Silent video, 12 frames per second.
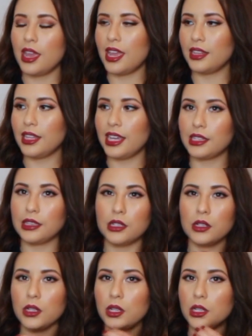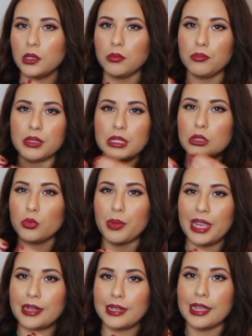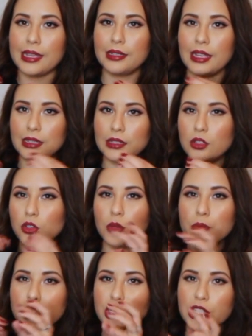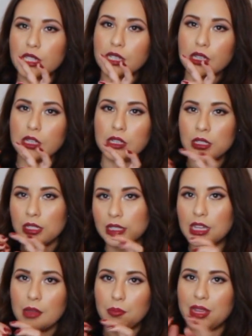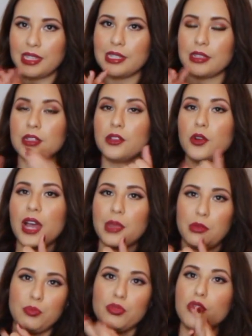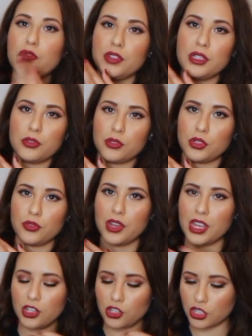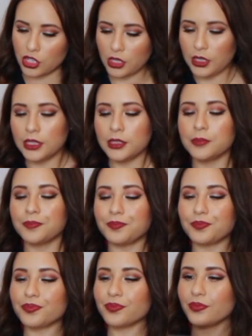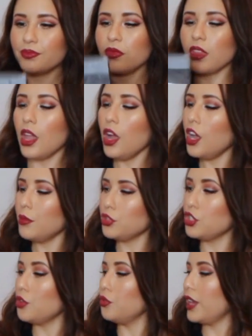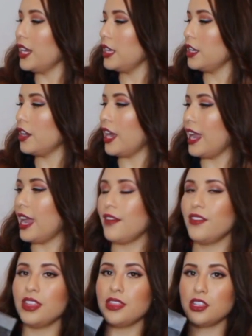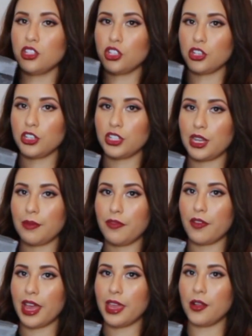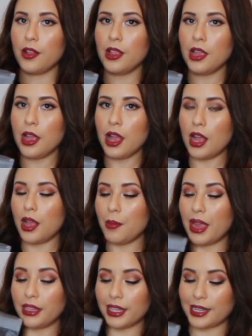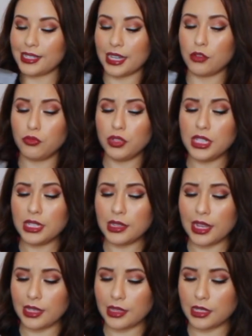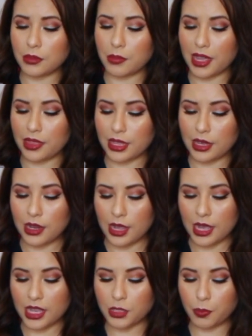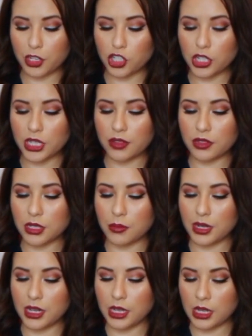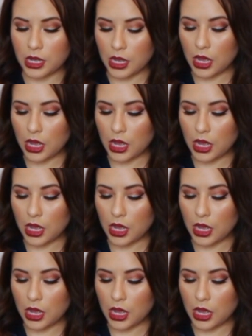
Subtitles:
and like little Band-Aid, like little emergency kit, basically, little ibuprofen, little syringe. So right here I have in this sugar snap file, like I said, I really like this method, especially if somebody